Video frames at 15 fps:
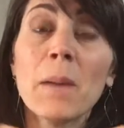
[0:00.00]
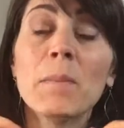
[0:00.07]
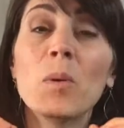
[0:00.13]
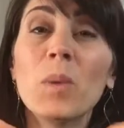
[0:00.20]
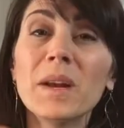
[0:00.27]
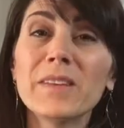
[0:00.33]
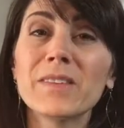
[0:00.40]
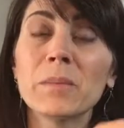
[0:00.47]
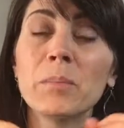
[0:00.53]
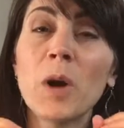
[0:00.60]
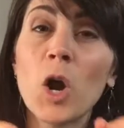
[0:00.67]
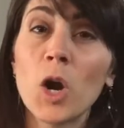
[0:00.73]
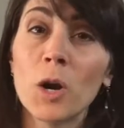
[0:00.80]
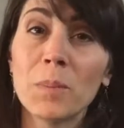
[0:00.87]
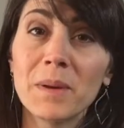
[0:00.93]
But what is the
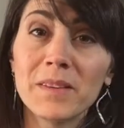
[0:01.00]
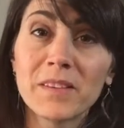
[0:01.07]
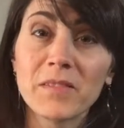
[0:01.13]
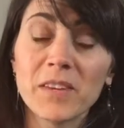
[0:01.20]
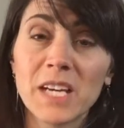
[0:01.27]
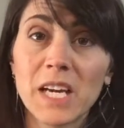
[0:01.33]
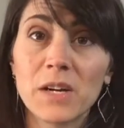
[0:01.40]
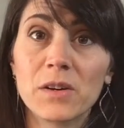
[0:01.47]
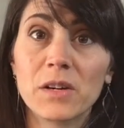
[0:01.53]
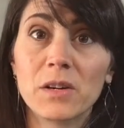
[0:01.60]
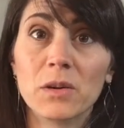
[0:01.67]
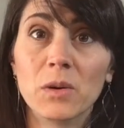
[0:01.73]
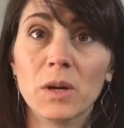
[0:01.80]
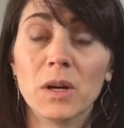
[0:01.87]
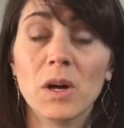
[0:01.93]
purpose of a
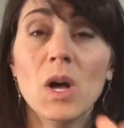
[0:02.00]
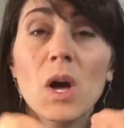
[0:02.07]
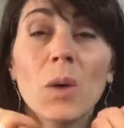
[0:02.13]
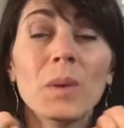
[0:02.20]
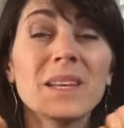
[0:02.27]
carrier oil?